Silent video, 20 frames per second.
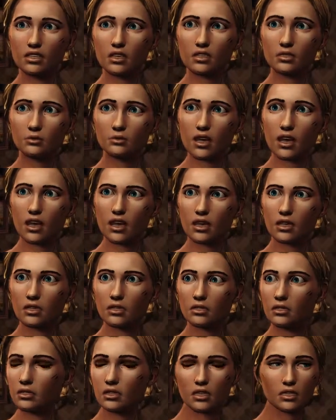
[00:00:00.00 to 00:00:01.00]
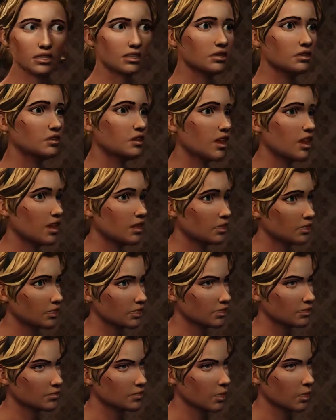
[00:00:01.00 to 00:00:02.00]
we get away. If we Maybe. stay
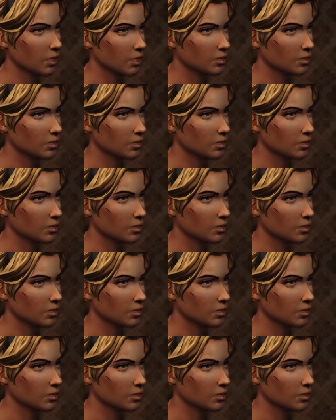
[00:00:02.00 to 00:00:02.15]
here, there's